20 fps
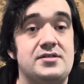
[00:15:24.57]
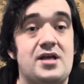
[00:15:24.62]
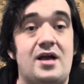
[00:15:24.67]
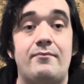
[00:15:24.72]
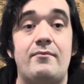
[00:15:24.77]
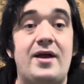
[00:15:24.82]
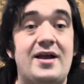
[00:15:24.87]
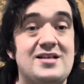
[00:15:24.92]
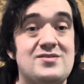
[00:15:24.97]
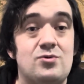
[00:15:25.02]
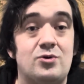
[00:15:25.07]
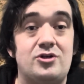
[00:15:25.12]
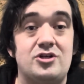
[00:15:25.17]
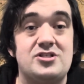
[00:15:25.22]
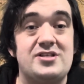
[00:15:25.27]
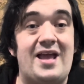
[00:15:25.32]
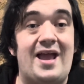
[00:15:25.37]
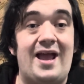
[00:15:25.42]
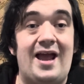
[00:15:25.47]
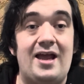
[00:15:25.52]
I may as well just
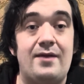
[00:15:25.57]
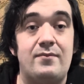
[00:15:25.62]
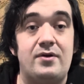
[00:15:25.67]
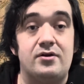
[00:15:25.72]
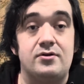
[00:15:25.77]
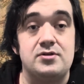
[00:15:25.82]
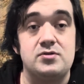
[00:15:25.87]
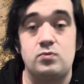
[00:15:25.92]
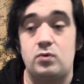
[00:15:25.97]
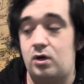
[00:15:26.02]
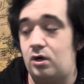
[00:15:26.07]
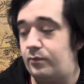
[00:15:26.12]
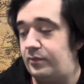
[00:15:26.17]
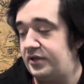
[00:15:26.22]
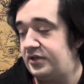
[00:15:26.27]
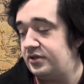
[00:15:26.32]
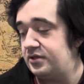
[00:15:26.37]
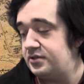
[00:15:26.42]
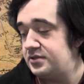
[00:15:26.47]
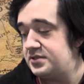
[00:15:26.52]
get AMR as well,
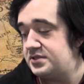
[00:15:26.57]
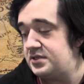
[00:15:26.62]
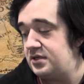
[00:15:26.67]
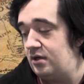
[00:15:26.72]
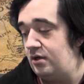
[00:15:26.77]
because,